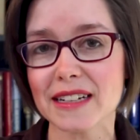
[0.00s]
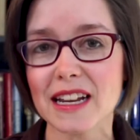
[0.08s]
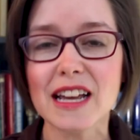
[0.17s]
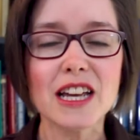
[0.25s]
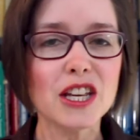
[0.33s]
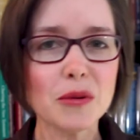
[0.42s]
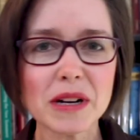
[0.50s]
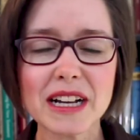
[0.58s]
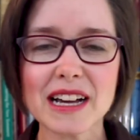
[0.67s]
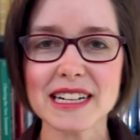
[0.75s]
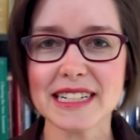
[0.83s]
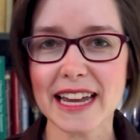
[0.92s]
You want to
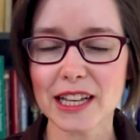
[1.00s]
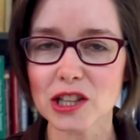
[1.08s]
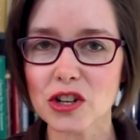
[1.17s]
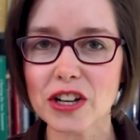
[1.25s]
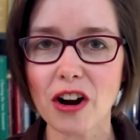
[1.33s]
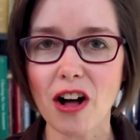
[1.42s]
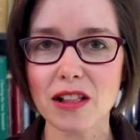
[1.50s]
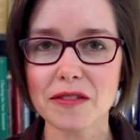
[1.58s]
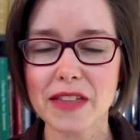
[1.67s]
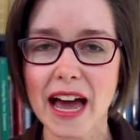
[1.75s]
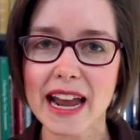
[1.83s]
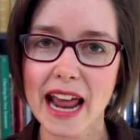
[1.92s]
kind of take a look at all of
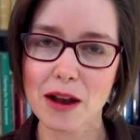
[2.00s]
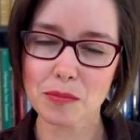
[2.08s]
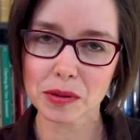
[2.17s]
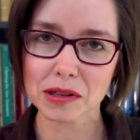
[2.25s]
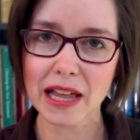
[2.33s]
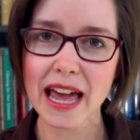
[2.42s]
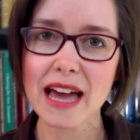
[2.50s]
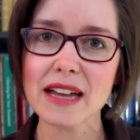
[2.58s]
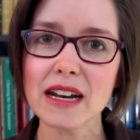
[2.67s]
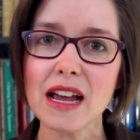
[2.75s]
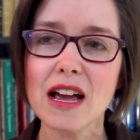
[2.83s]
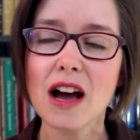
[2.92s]
that and
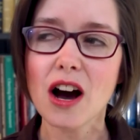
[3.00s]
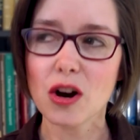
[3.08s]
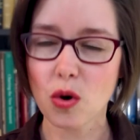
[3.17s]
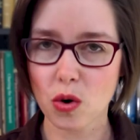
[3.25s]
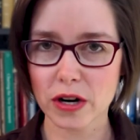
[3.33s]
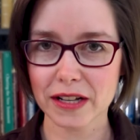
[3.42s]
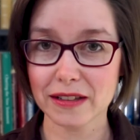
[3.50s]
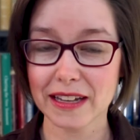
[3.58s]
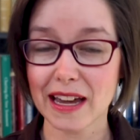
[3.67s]
plan accordingly.